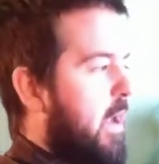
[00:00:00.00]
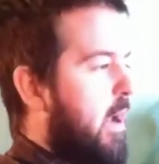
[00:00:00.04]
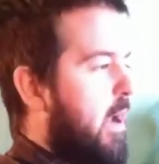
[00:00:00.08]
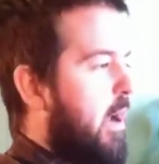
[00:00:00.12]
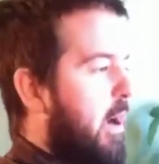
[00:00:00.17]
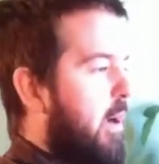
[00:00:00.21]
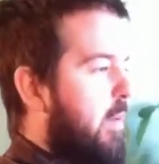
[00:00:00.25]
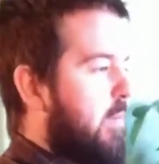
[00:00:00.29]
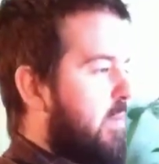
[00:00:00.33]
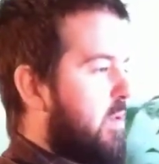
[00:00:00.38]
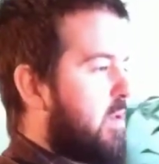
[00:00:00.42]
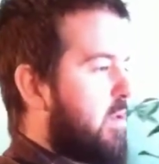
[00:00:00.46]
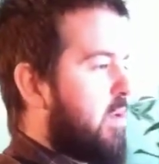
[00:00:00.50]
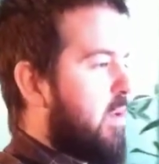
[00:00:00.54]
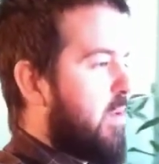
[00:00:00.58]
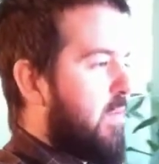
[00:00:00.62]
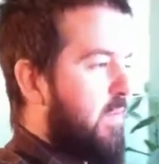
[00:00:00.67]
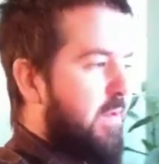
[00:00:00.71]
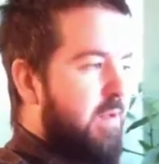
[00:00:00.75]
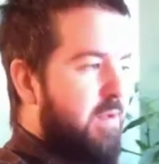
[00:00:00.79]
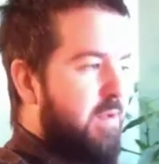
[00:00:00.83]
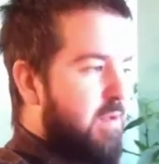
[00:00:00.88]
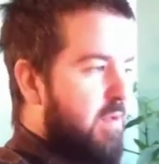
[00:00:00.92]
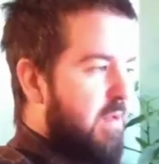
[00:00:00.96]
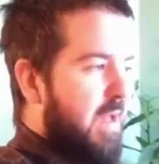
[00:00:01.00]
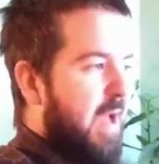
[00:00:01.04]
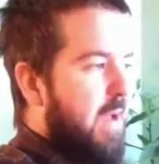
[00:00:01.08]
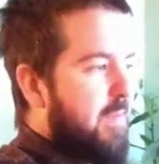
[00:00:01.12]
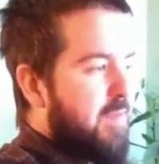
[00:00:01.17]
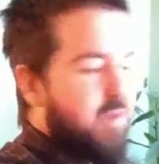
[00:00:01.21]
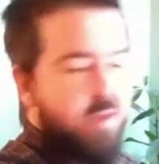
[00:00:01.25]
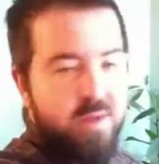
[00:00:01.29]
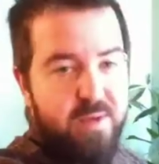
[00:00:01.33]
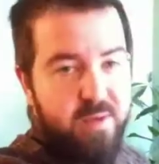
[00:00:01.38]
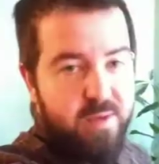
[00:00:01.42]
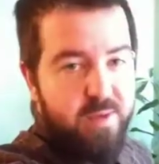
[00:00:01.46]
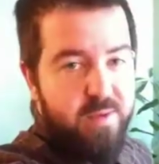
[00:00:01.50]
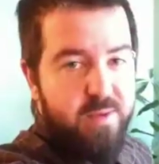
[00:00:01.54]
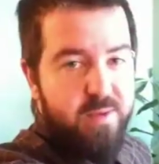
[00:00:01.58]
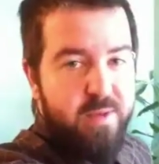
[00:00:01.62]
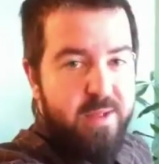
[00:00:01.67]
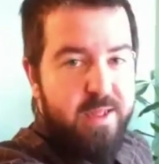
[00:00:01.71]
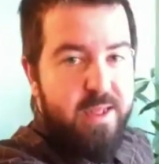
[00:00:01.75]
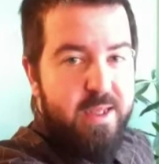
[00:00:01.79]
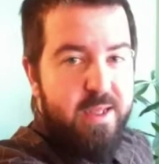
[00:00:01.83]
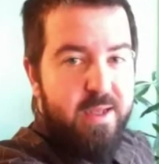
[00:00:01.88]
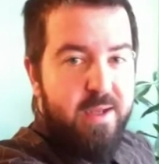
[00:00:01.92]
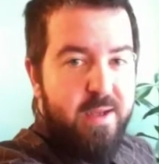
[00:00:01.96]
So this is
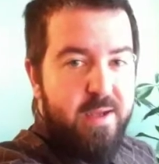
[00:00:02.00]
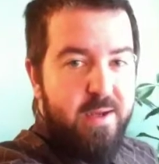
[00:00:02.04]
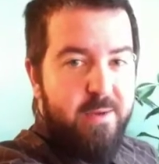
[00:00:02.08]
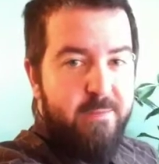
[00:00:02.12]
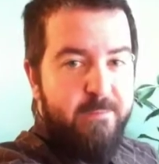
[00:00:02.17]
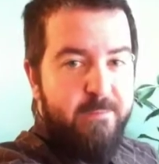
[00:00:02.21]
absolutely